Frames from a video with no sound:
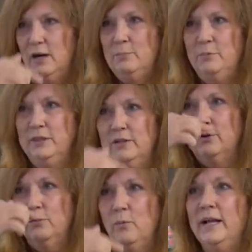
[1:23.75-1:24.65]
up with
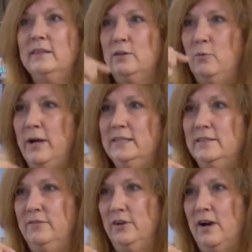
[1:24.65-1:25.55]
their white the whites
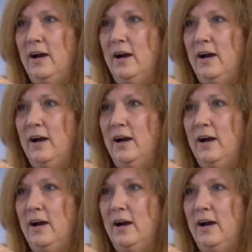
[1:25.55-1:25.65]
of their